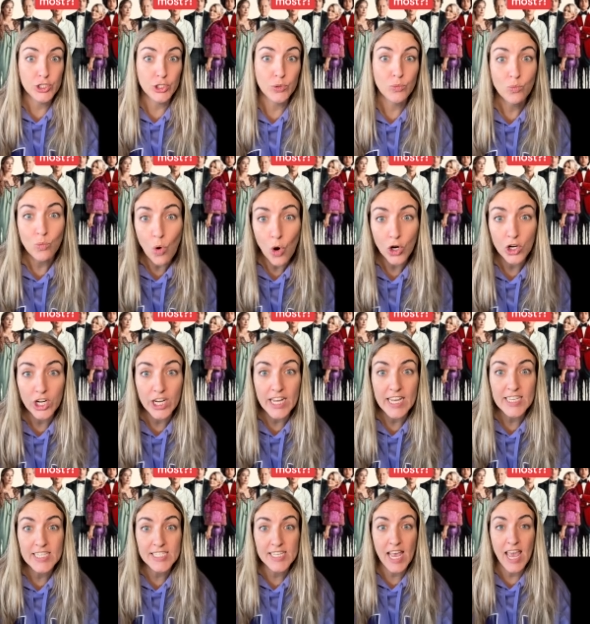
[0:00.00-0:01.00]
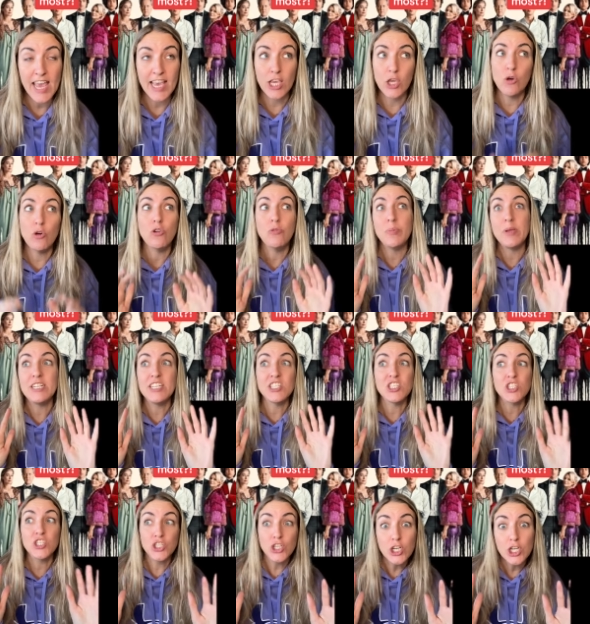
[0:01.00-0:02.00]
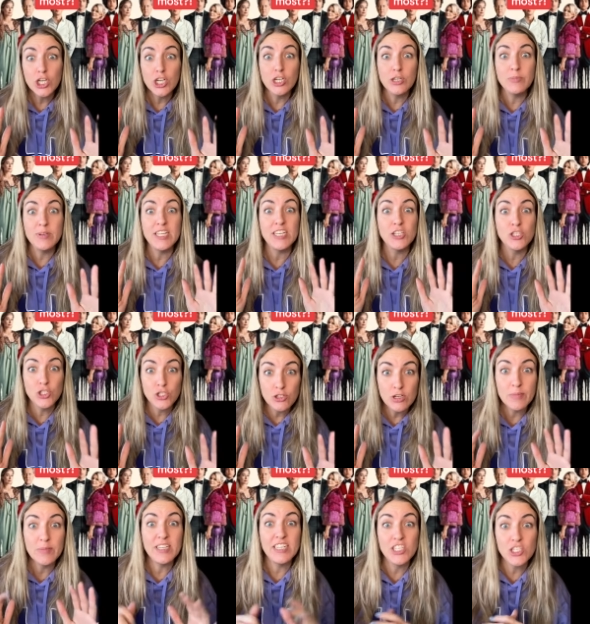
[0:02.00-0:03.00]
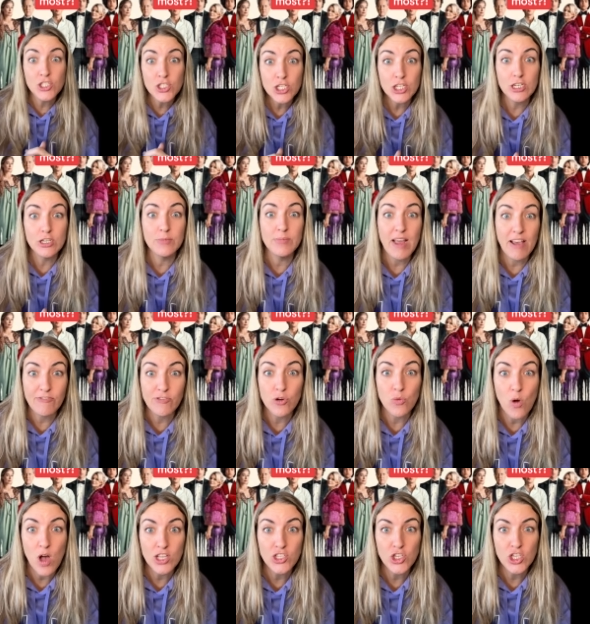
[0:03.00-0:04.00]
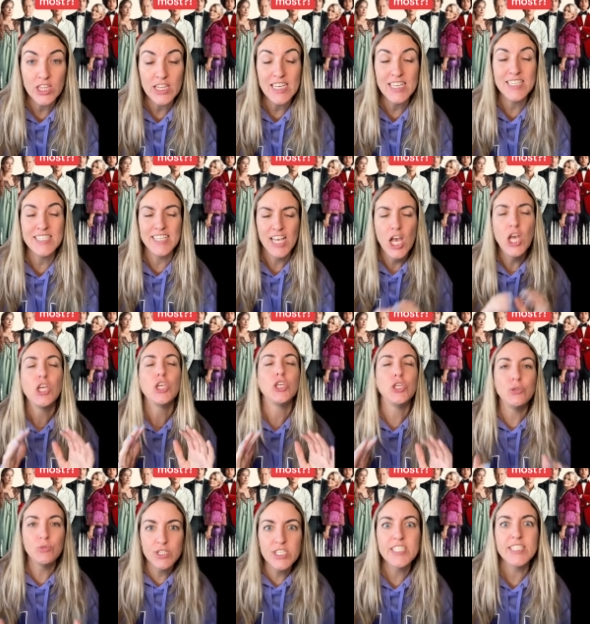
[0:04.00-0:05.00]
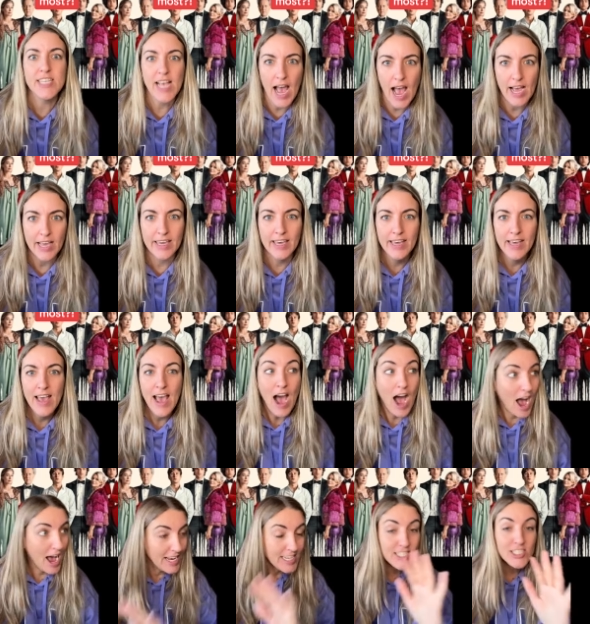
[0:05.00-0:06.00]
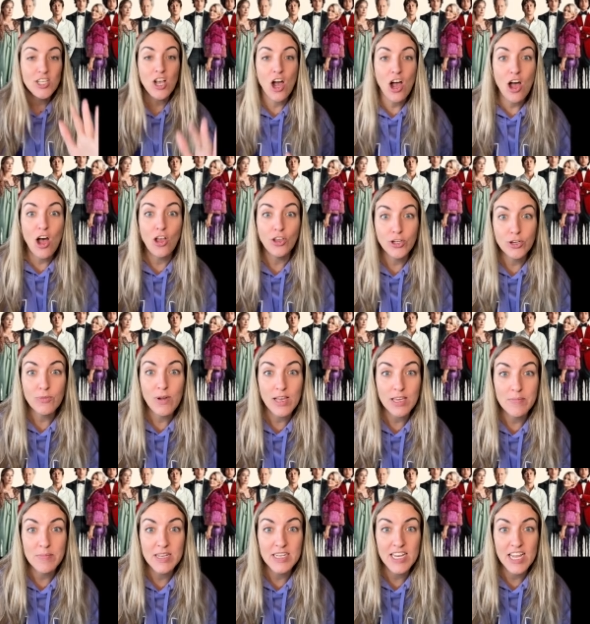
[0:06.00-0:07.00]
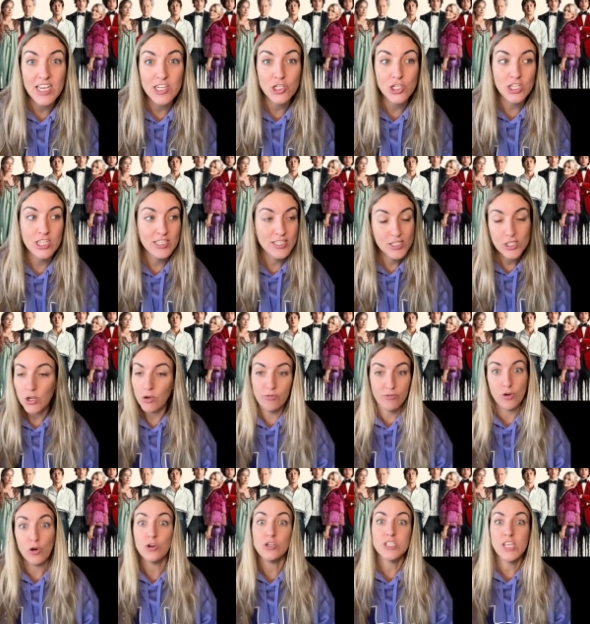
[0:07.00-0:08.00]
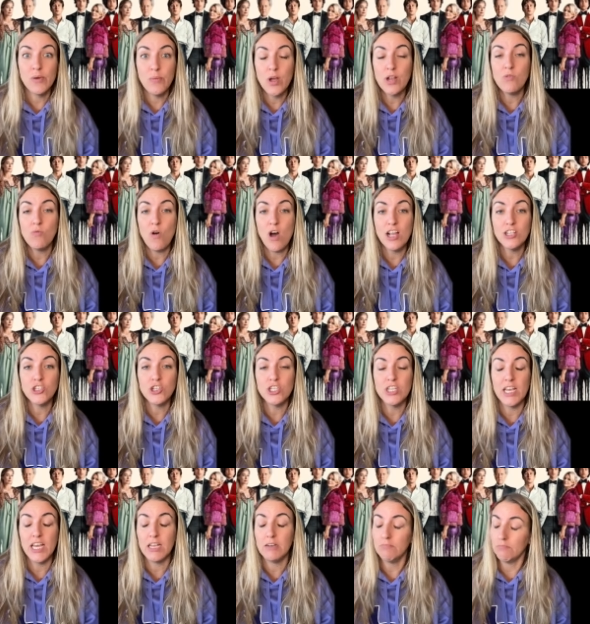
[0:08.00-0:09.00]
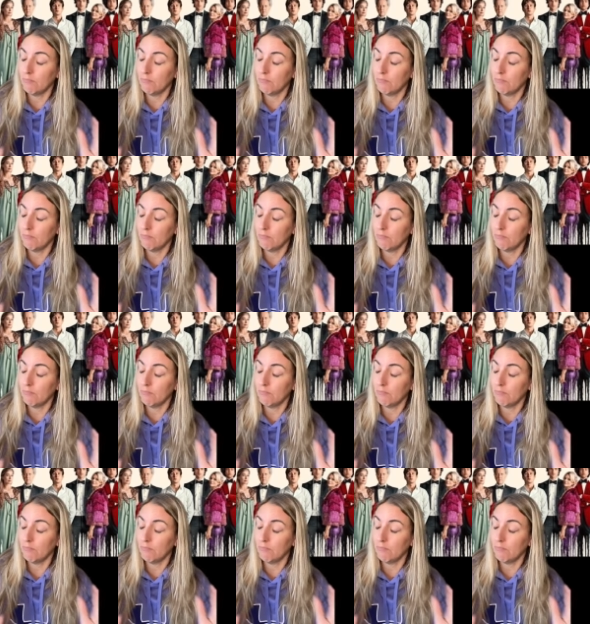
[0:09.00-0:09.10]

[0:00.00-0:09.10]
warning saying you will be disturbed, extremely disturbed after watching this, you suck. I saw all your recommendations, so of course I went and watched it.